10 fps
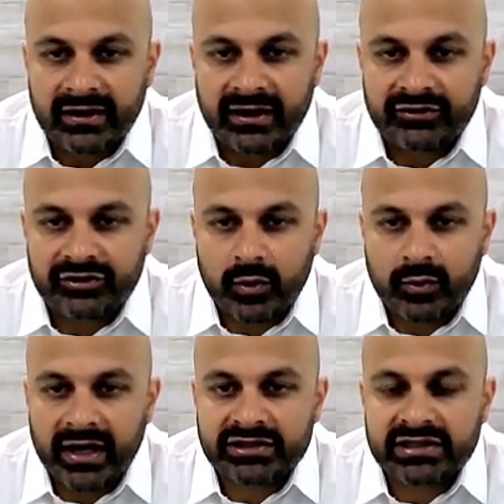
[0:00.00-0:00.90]
And so, what
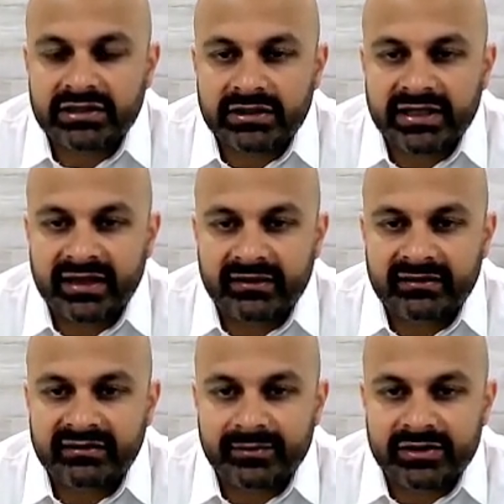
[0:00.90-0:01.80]
we're actually looking at in
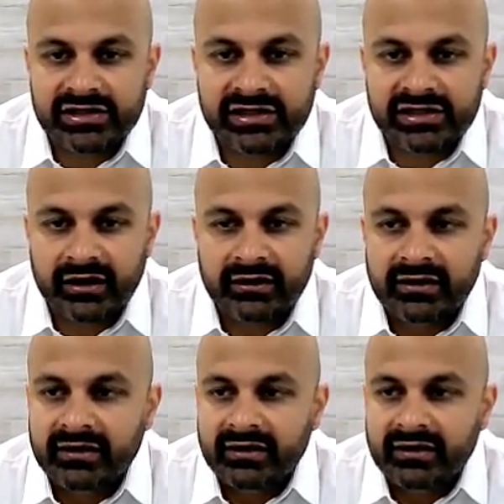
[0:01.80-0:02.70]
this image here
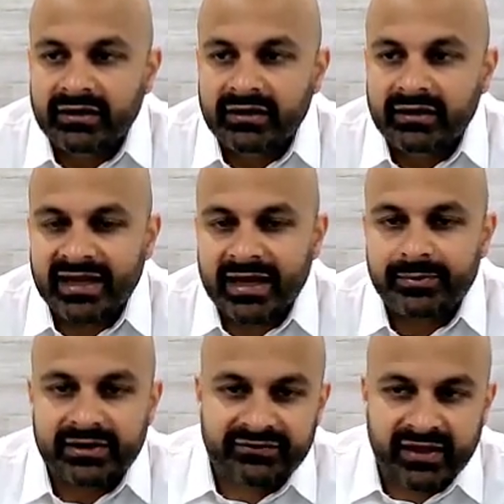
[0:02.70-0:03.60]
is an
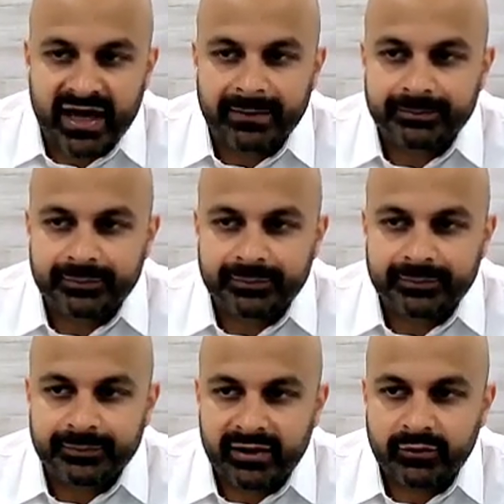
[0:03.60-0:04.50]
example of that,
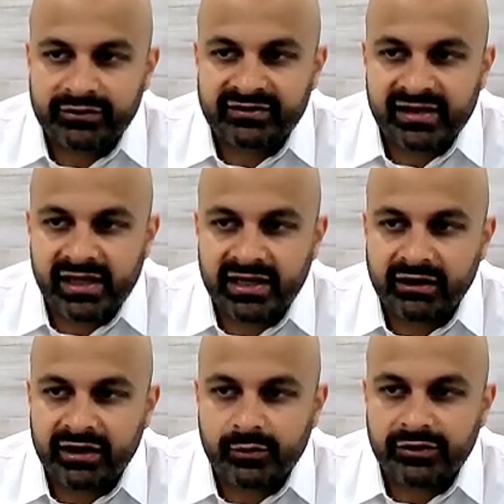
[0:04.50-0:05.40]
right? We're seeing an
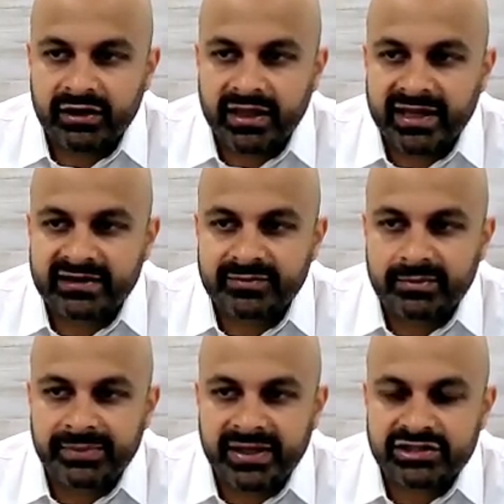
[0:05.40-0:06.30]
area where the gland has
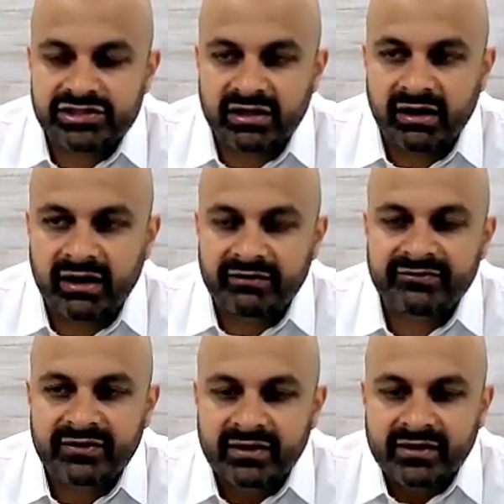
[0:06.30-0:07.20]
been pinched off,
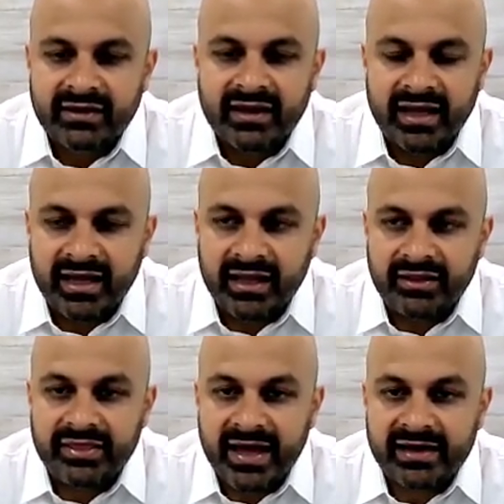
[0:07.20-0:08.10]

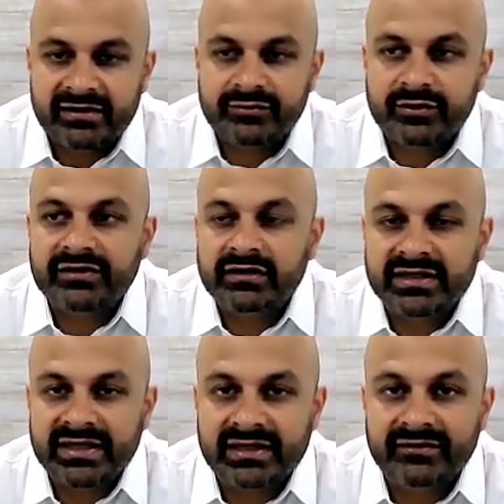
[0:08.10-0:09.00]
and that is
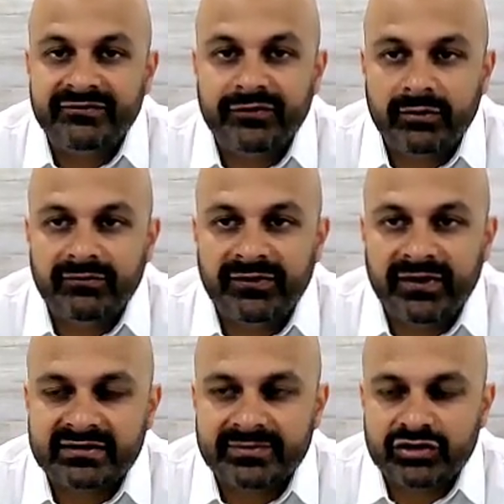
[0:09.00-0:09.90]
resulting in a firm
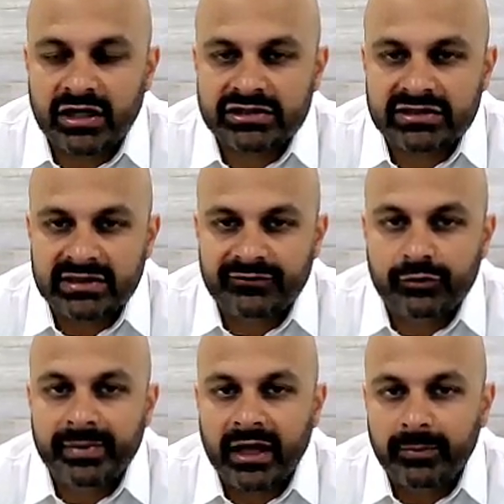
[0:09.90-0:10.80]
fixed obstruction. If
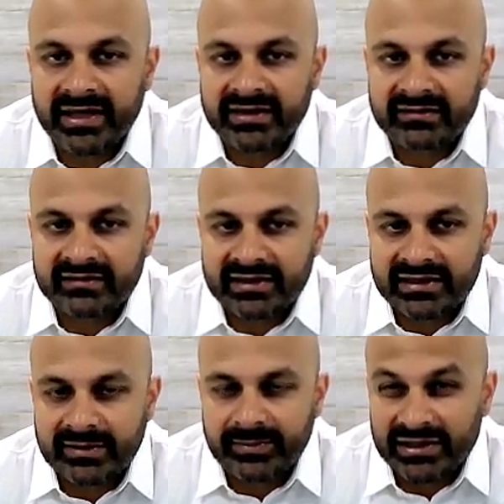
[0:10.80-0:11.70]
you palpate this
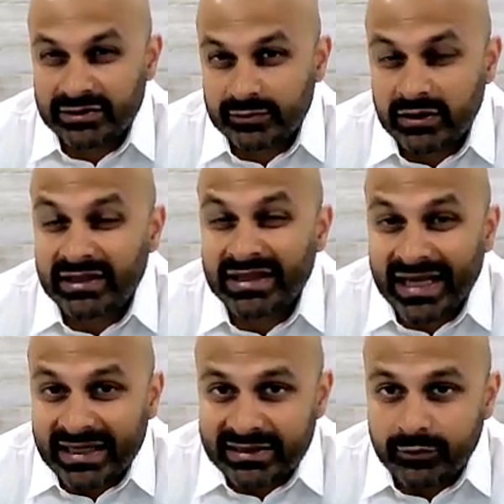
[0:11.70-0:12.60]
lid, the patient will
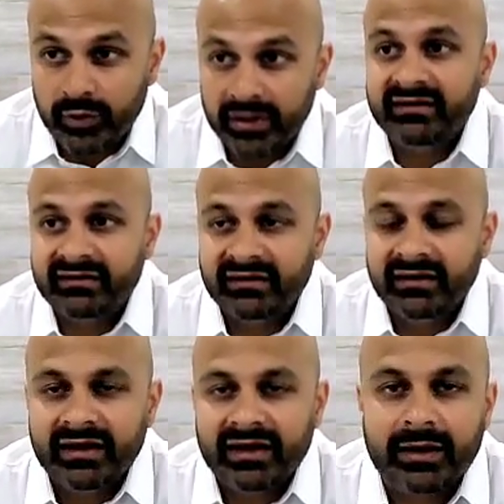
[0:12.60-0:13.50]
likely wince
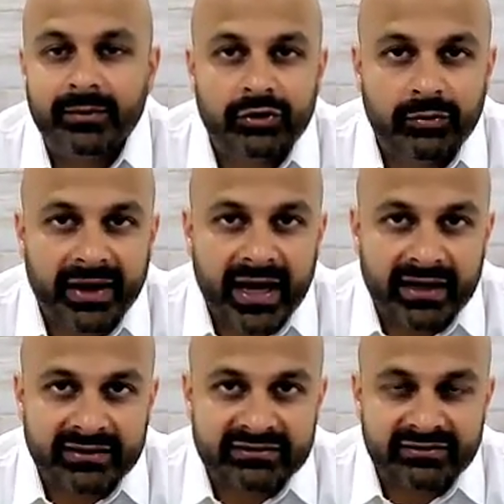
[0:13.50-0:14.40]
and pull
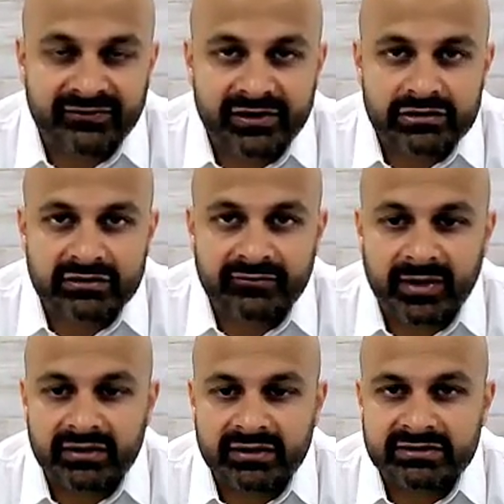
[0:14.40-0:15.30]
back. That's a feature of
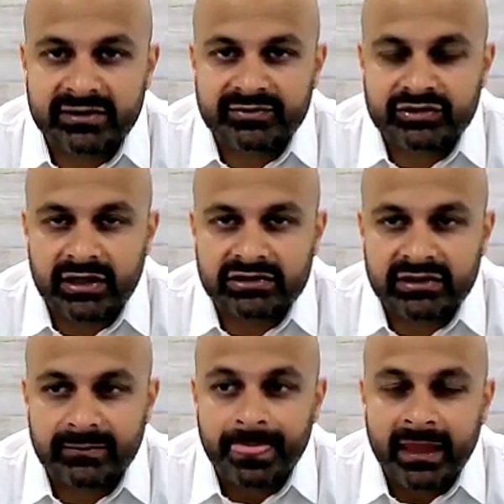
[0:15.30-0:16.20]
periductal
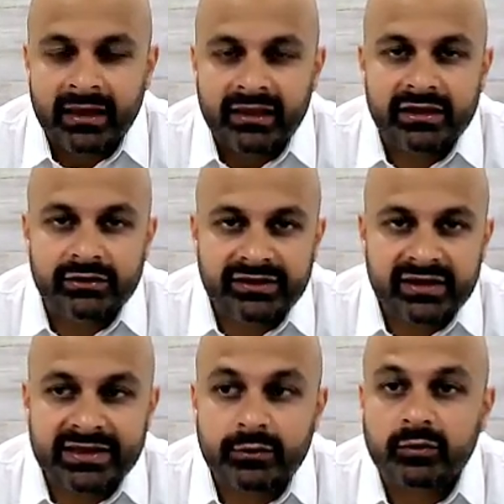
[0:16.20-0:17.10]
obstruction. The only
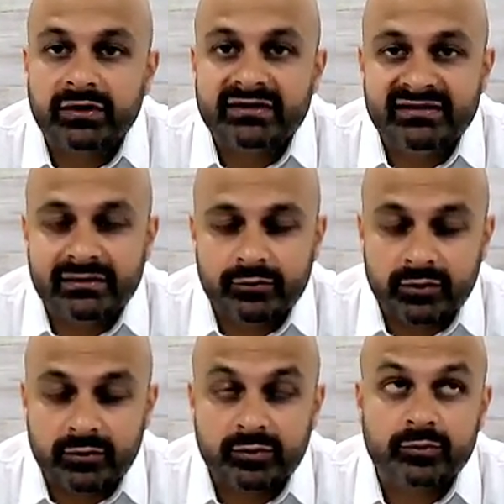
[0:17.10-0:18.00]
thing that will, resi-
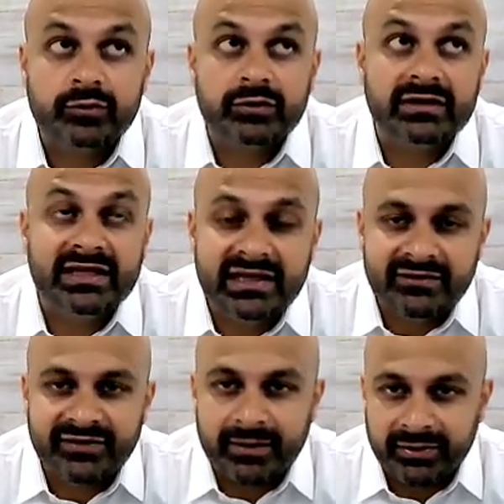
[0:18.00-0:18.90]
will
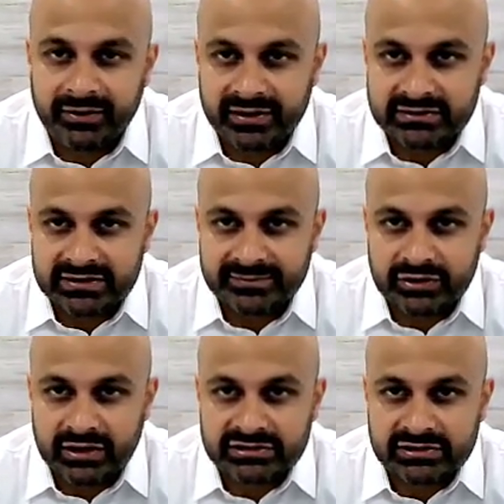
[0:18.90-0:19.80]
relieve that periductal
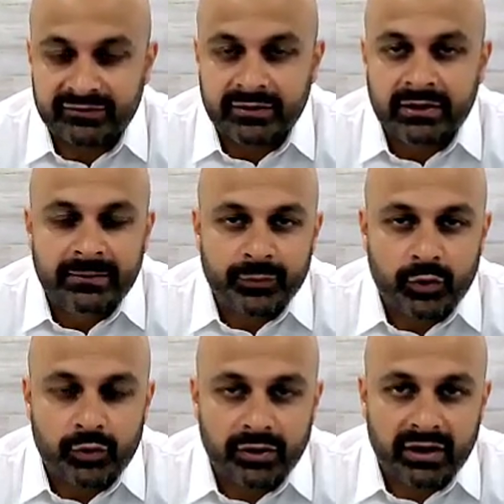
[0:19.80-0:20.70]
obstruction or,
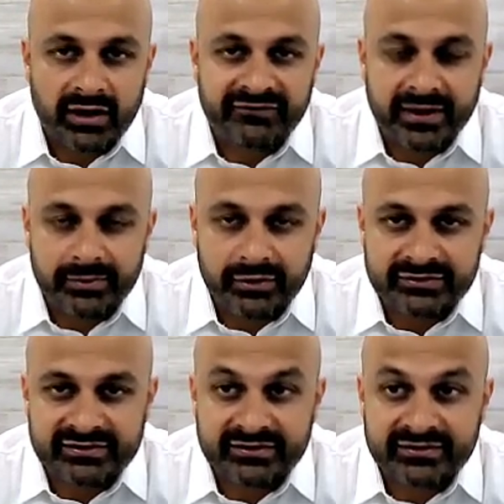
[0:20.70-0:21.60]
or uh,
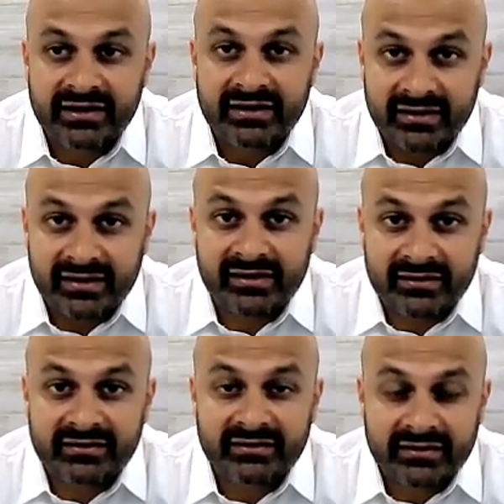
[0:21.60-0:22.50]
fibrosis
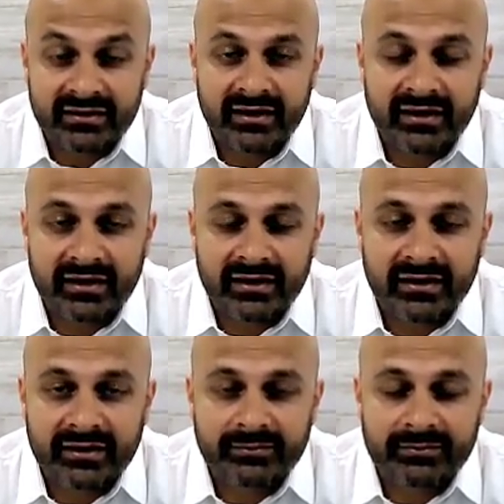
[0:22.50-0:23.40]
is
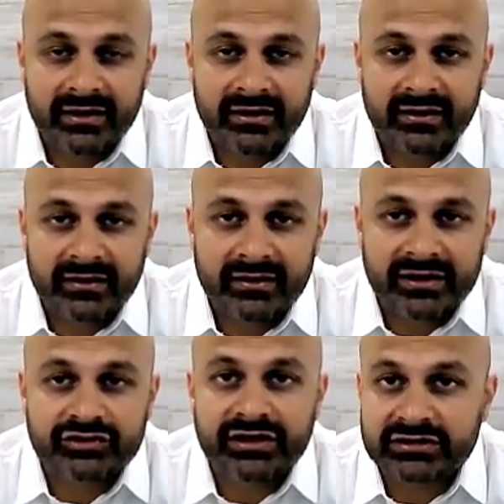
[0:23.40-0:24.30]
uh, um, uh,
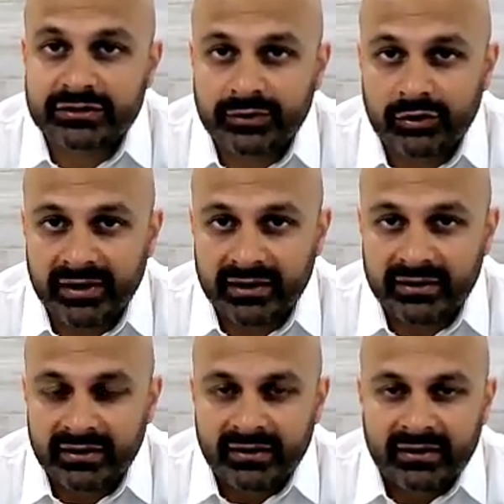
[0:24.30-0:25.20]
intraductal probing.
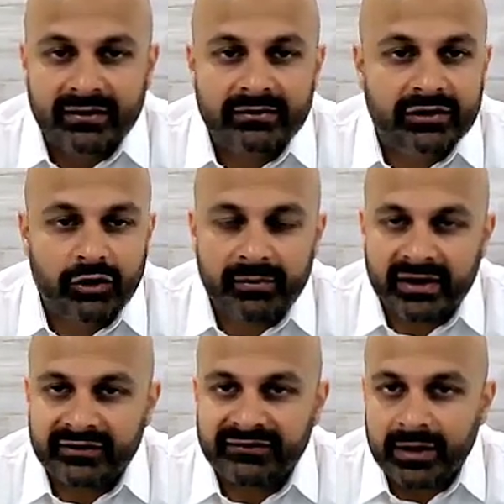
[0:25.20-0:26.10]
No
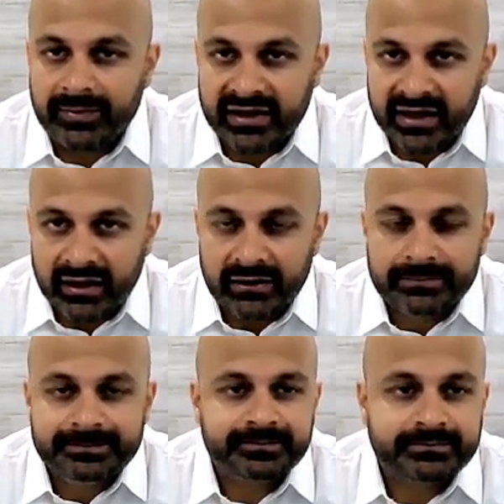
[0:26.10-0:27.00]
amount of IPL,